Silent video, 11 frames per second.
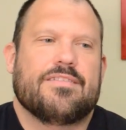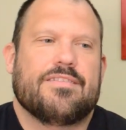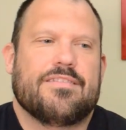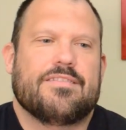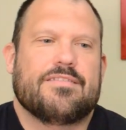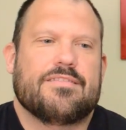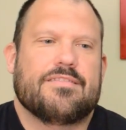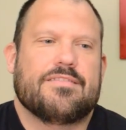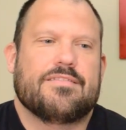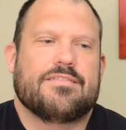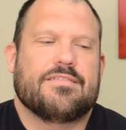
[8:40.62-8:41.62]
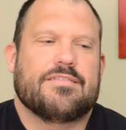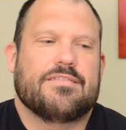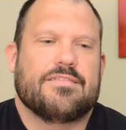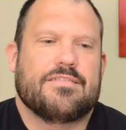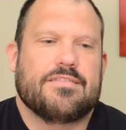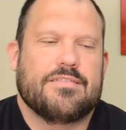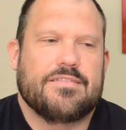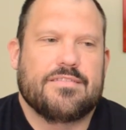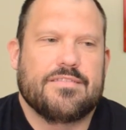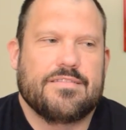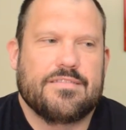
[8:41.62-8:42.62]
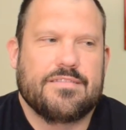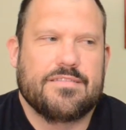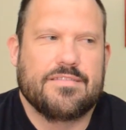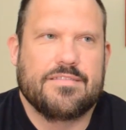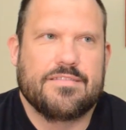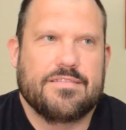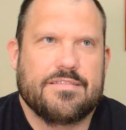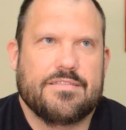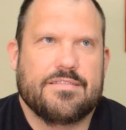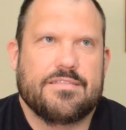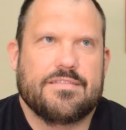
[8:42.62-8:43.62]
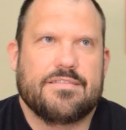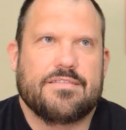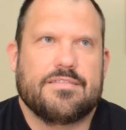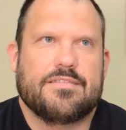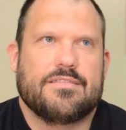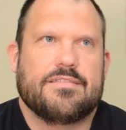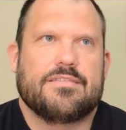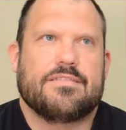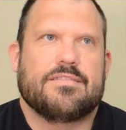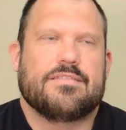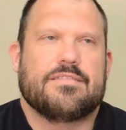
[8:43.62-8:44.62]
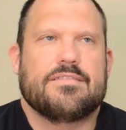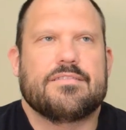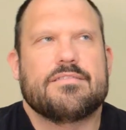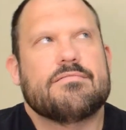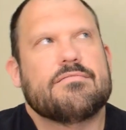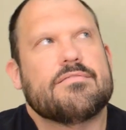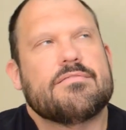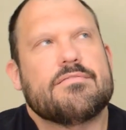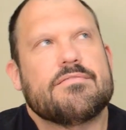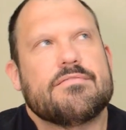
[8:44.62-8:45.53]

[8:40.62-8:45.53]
[no speech]